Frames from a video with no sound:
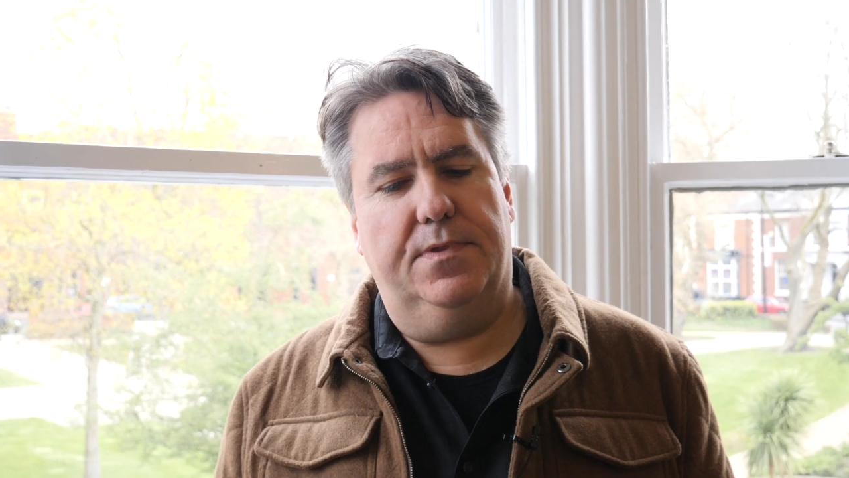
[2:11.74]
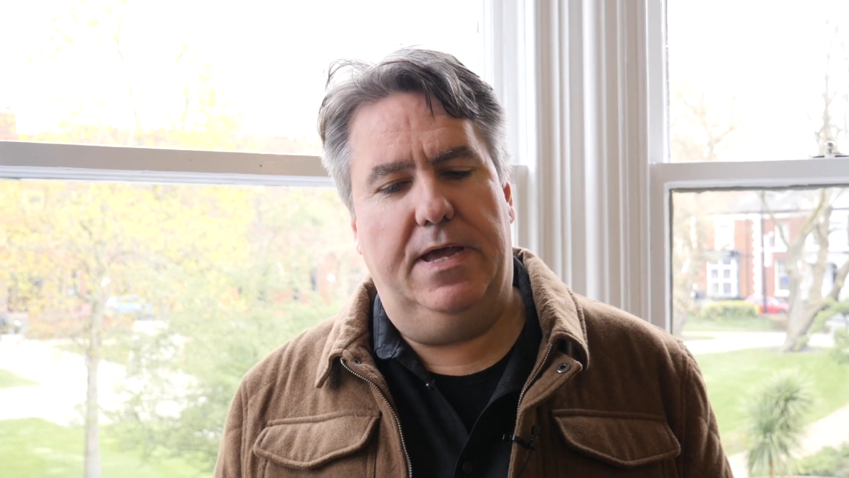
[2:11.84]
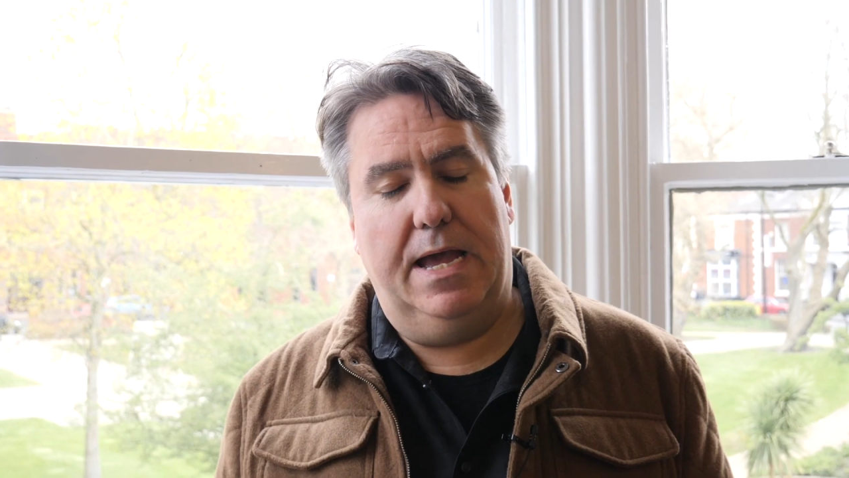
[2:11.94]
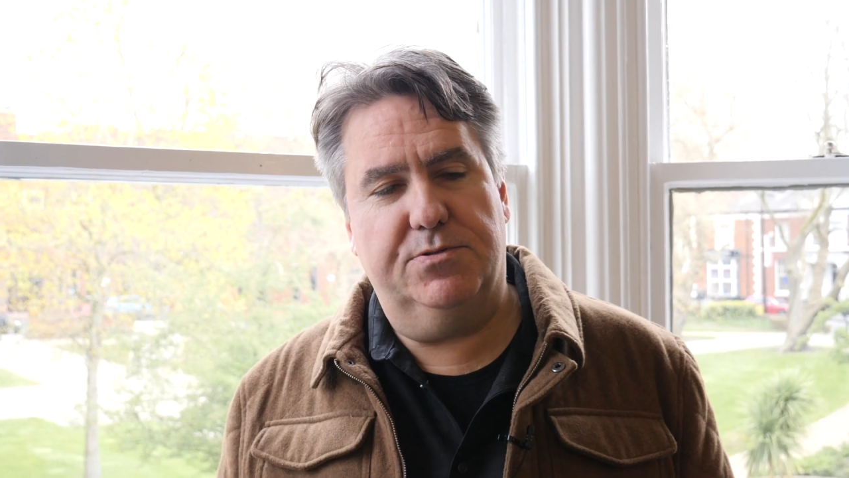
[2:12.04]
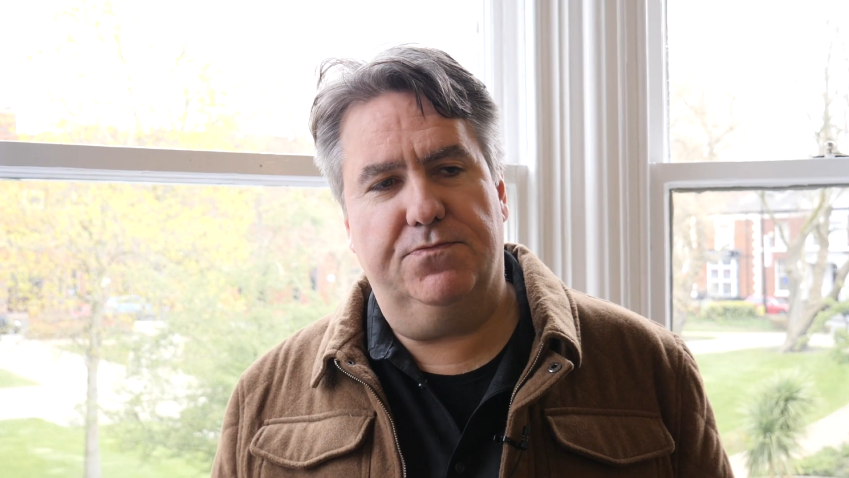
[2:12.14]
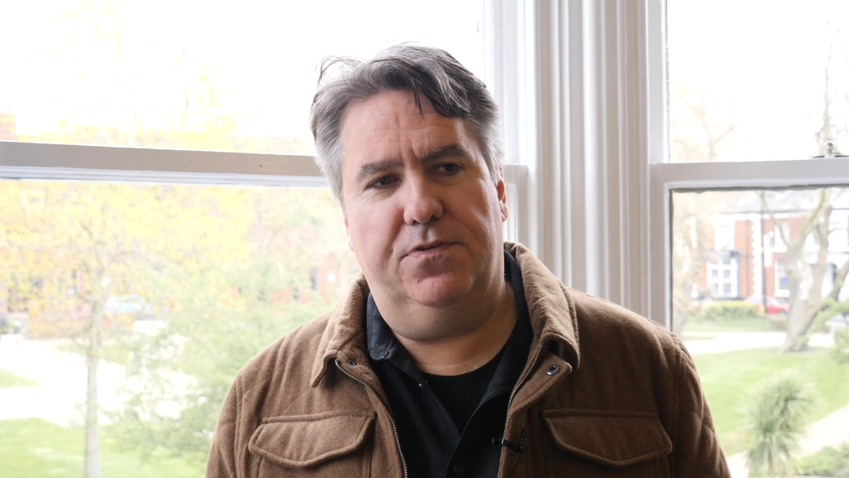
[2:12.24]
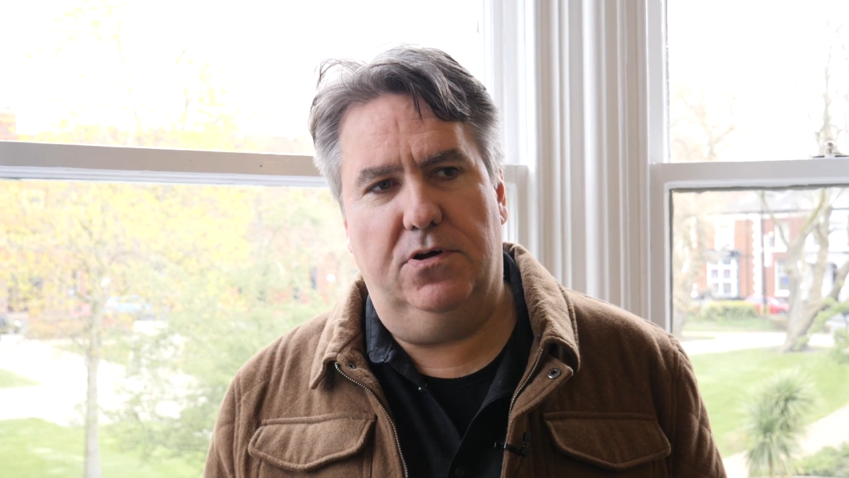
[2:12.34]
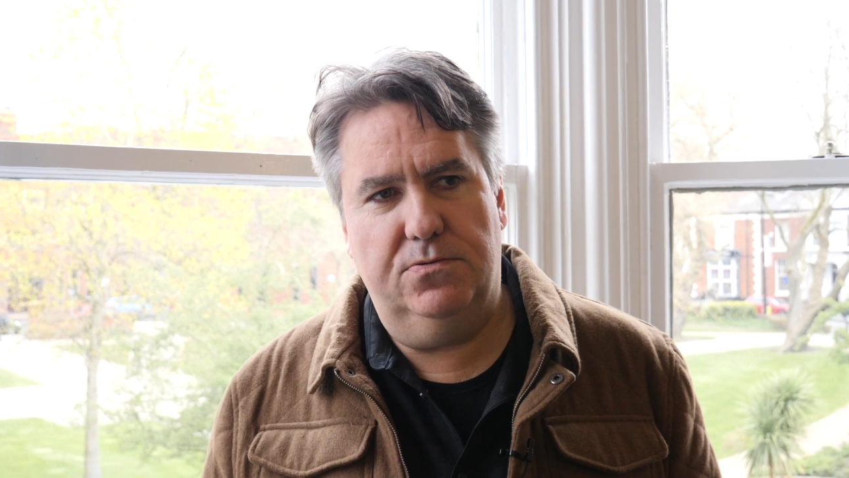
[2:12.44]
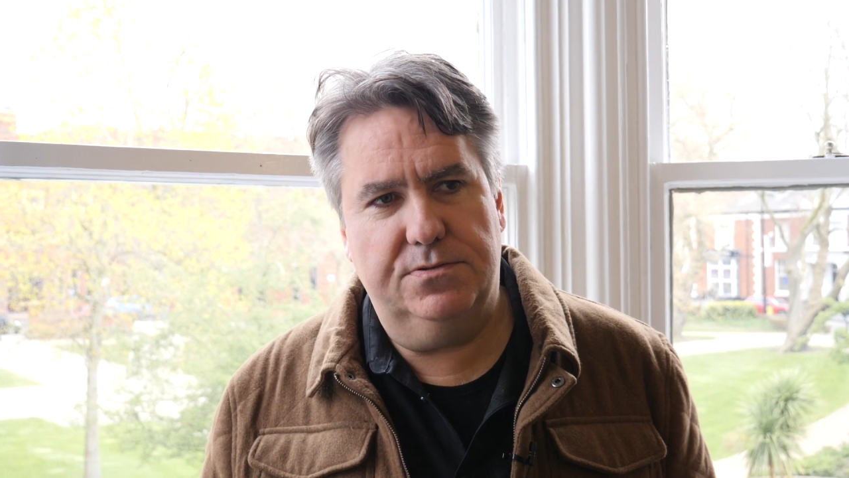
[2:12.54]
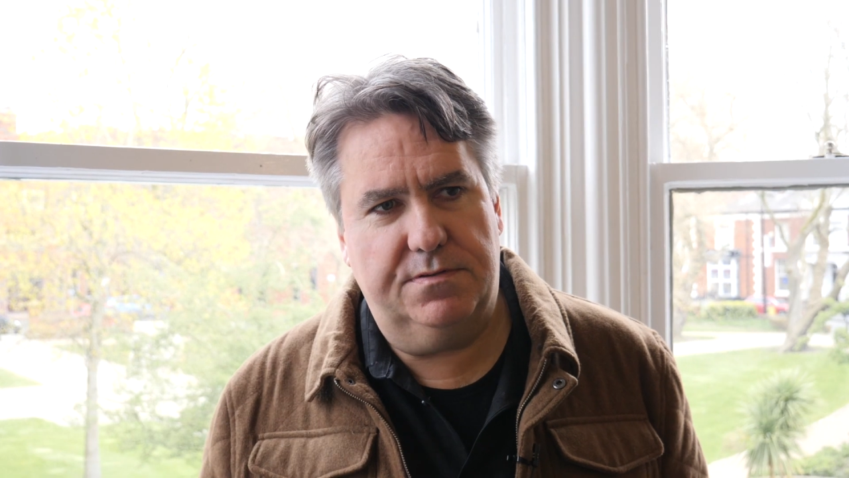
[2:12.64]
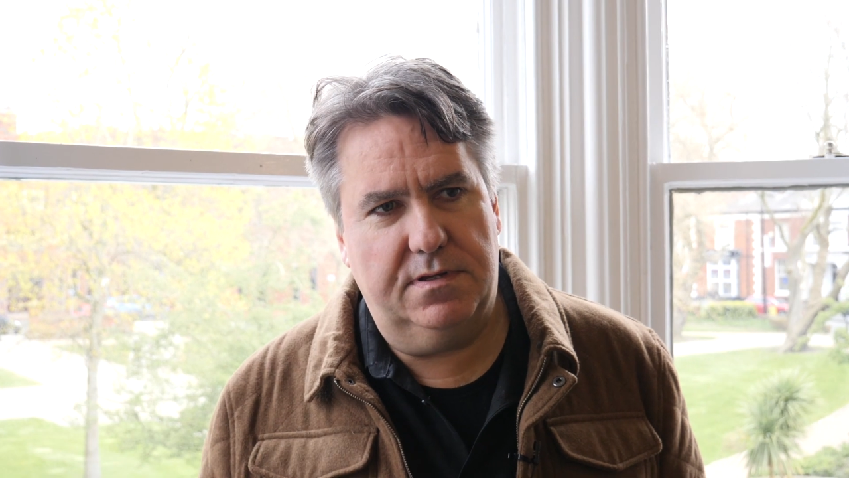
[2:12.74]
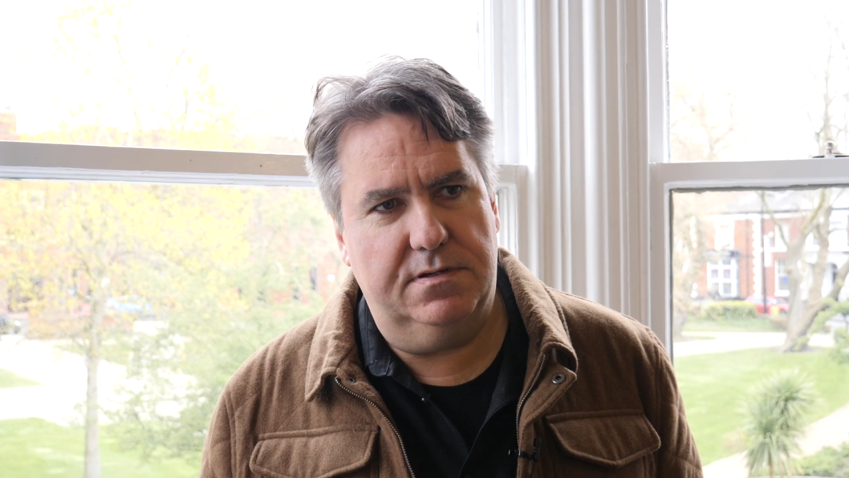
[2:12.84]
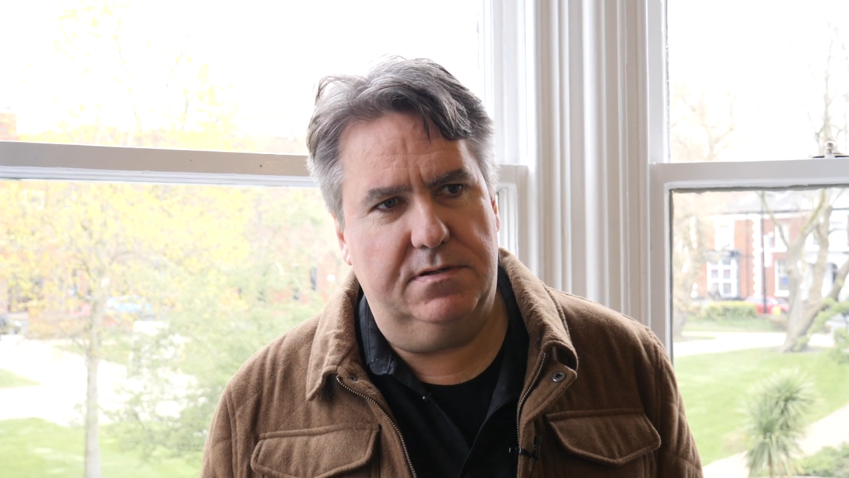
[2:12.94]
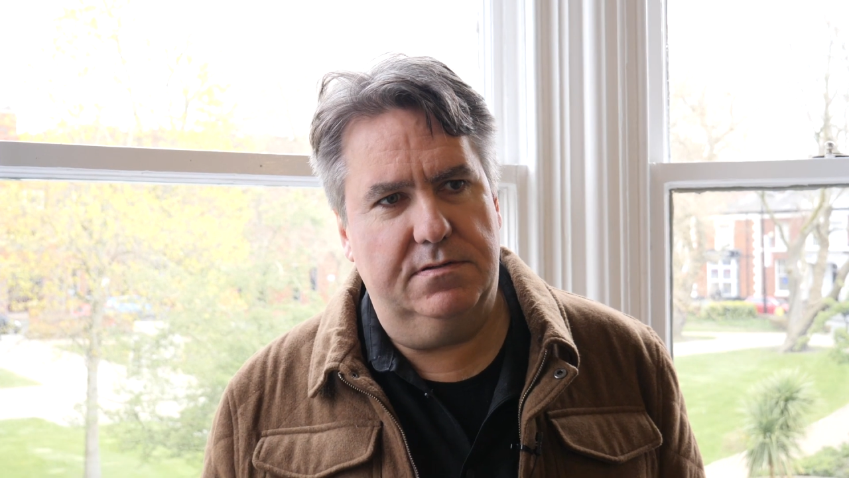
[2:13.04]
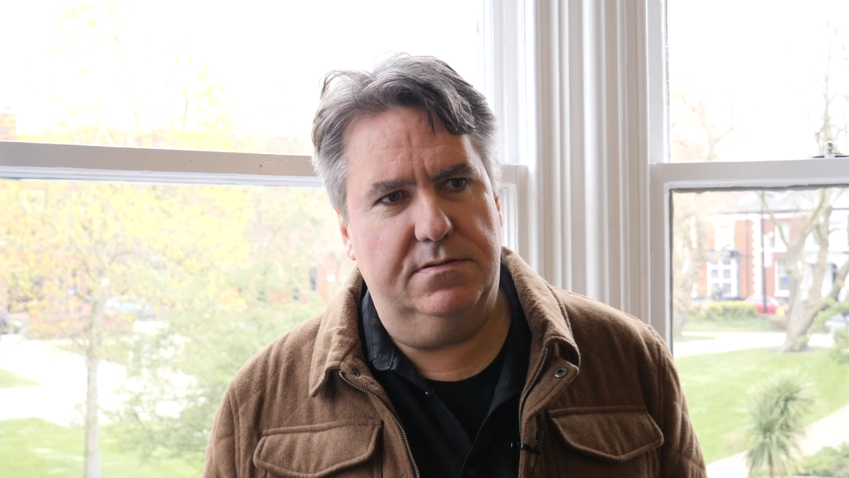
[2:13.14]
It ebbs and flows. I think